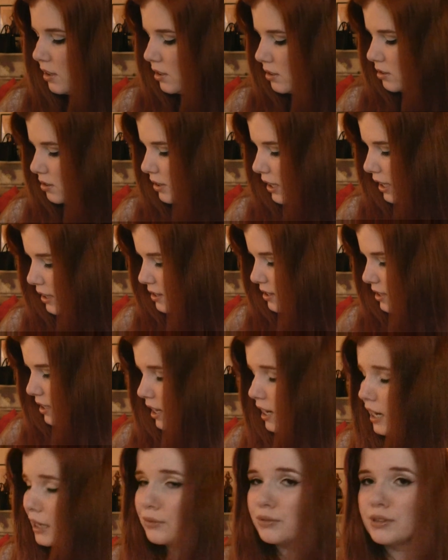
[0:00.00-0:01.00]
So that's
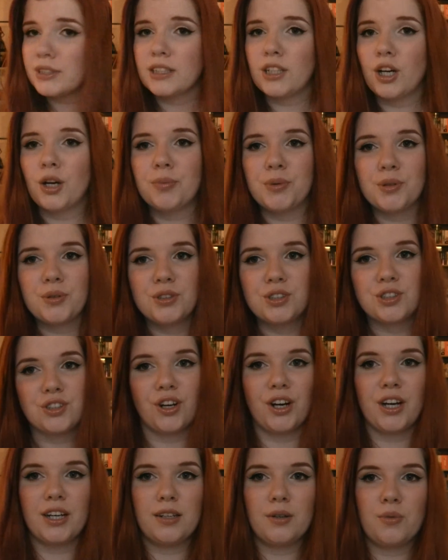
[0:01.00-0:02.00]
it. I really hope you
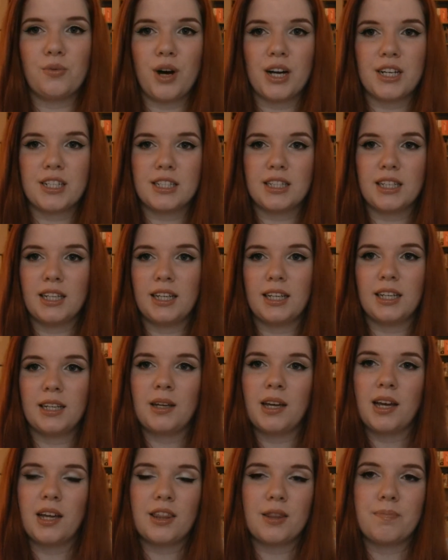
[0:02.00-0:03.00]
enjoyed
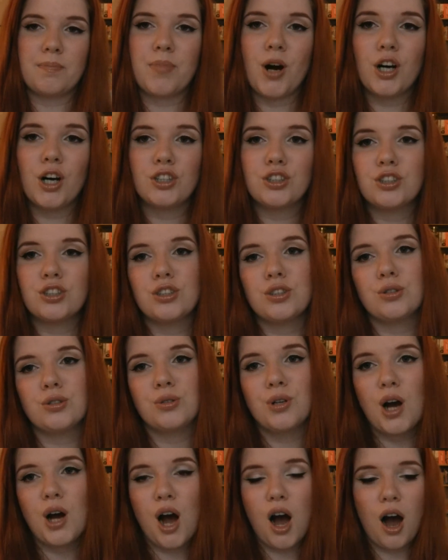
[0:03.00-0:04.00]
watching the part
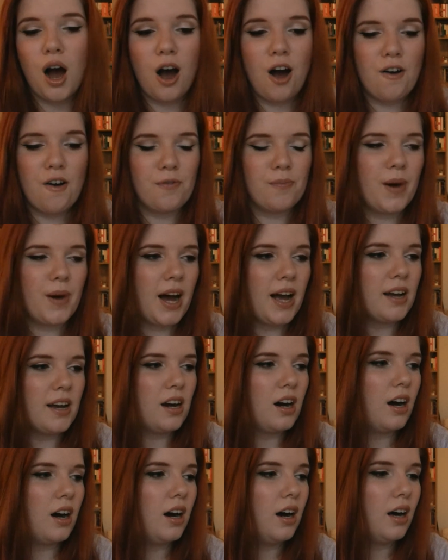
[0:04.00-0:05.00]
two of my
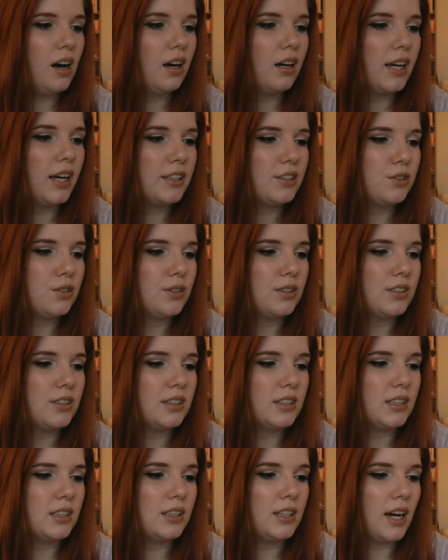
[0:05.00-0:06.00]
haul. As you can
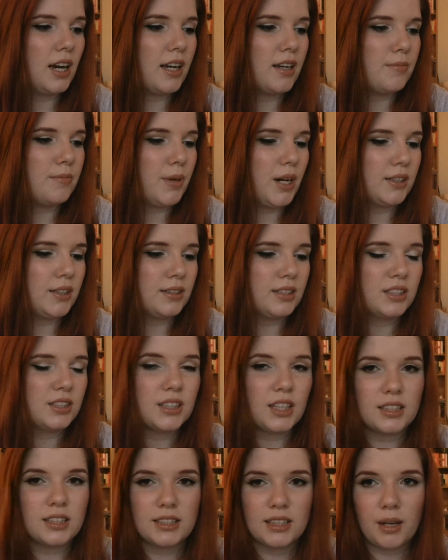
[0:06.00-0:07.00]
see, I have bought
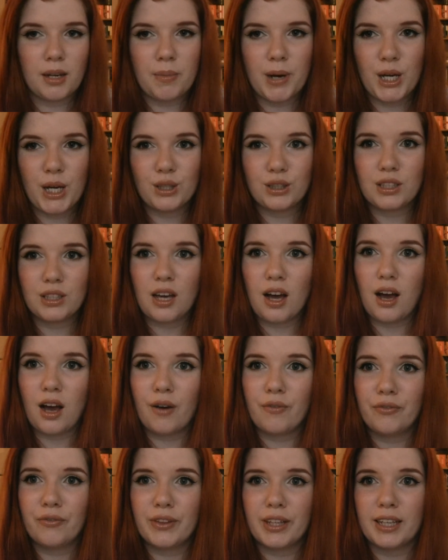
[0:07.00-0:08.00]
disgusting amount
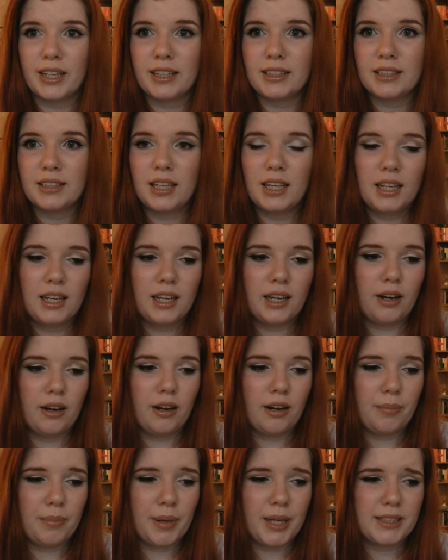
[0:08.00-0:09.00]
of things
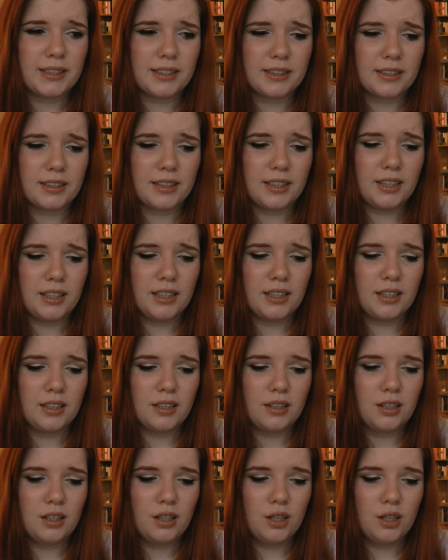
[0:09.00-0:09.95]
in basically